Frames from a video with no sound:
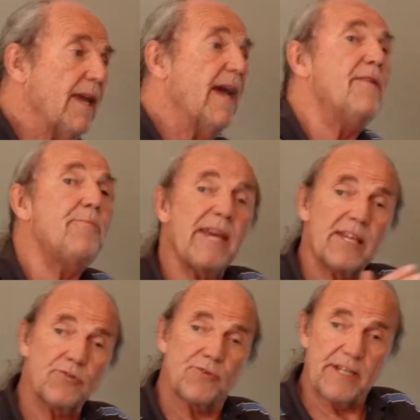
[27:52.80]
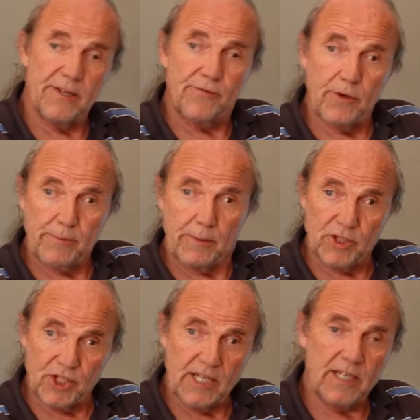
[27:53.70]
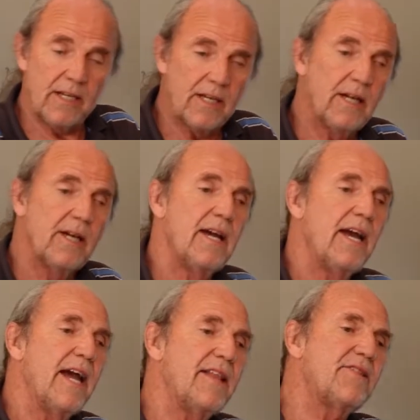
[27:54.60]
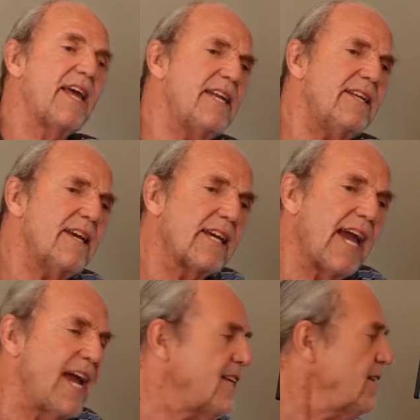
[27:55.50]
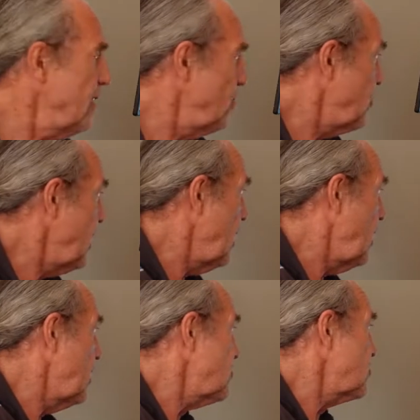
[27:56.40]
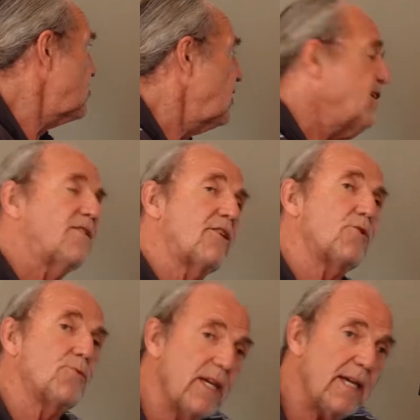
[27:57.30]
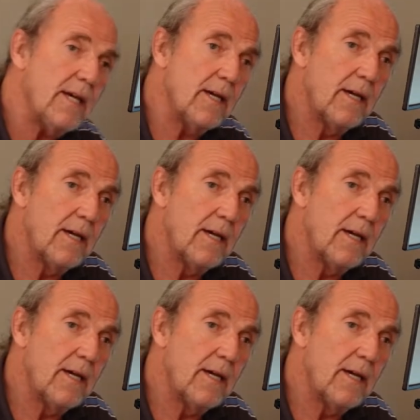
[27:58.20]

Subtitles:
and make it ready for publishing, and then again we ask the interviewee